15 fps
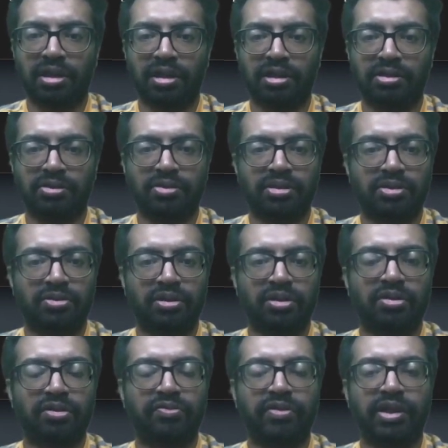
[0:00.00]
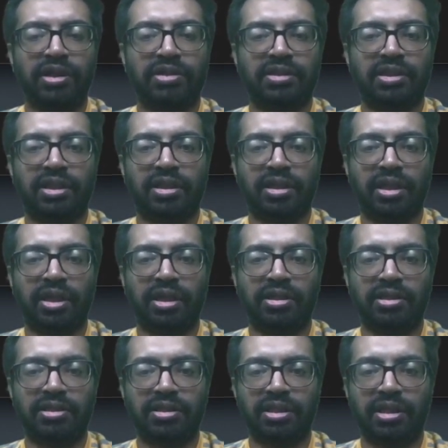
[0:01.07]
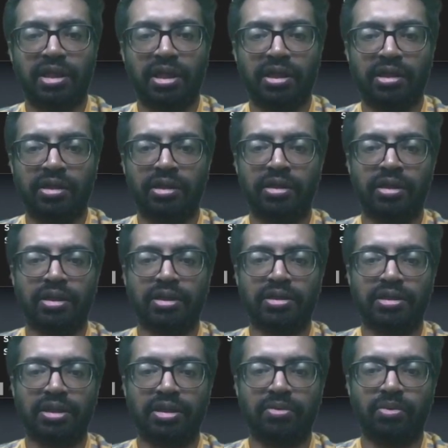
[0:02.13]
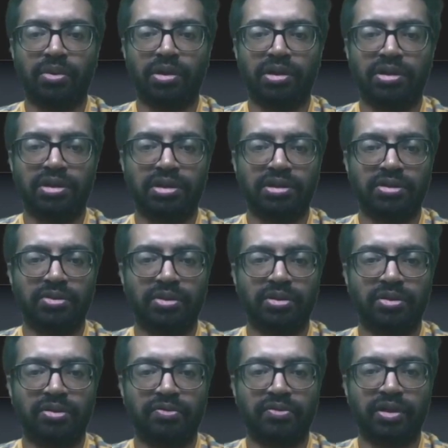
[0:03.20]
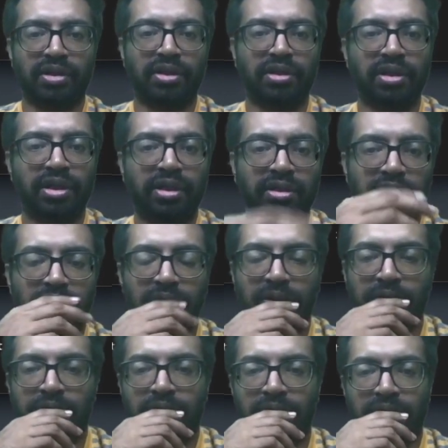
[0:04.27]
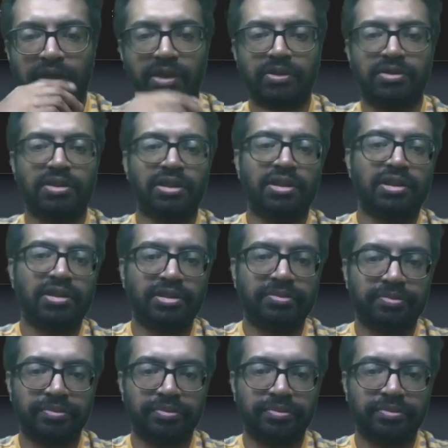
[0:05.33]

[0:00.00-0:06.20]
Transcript: So the student.file is there. I can just get it and see what is the student.file, right? Can you see this?